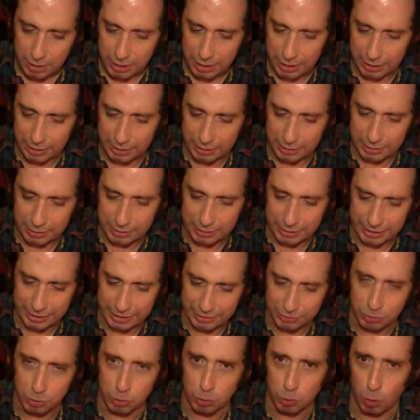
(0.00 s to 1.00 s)
uh,
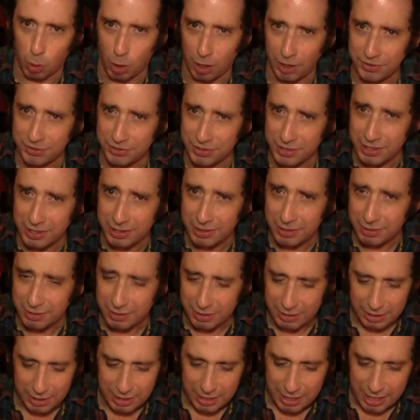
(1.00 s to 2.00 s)
it's glossy.
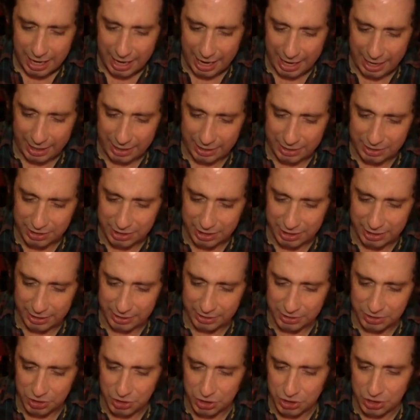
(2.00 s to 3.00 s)
And
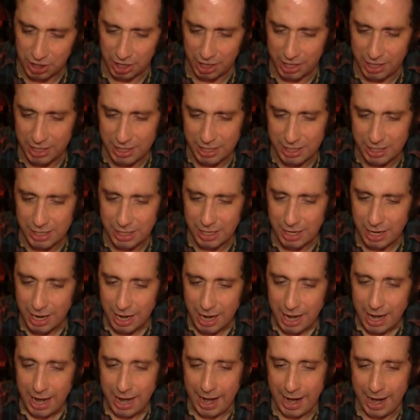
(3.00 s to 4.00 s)
it's shiny,
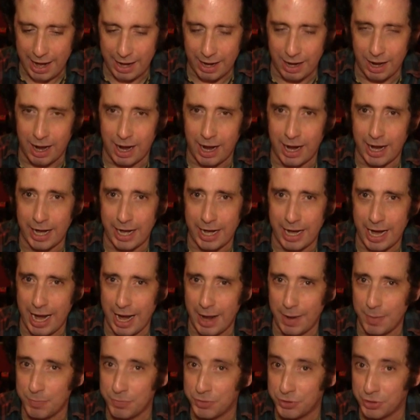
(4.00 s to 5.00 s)
and I
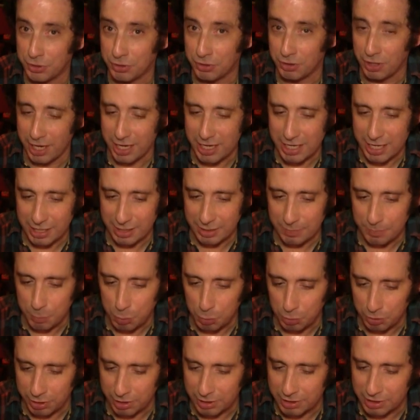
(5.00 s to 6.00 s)
am delaying
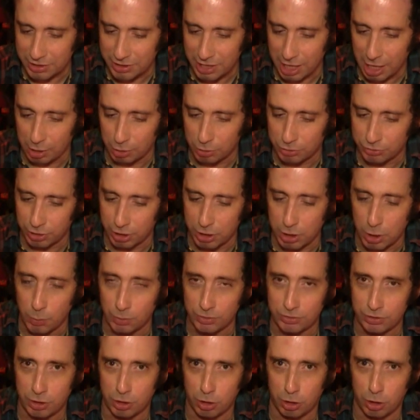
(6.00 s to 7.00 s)
pulling this out because I know
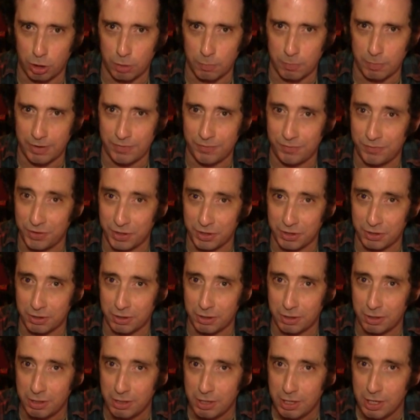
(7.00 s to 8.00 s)
it's going to hurt my
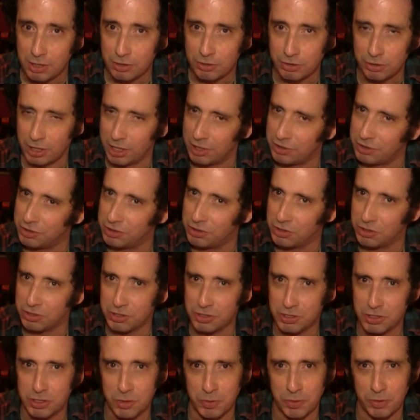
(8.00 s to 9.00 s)
finger. So let's
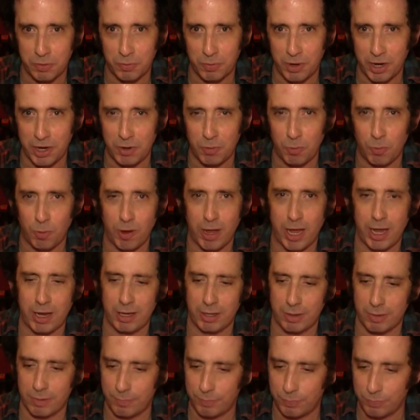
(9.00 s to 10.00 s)
just do it right
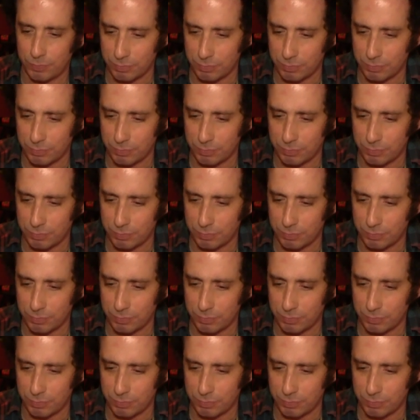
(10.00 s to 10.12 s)
away.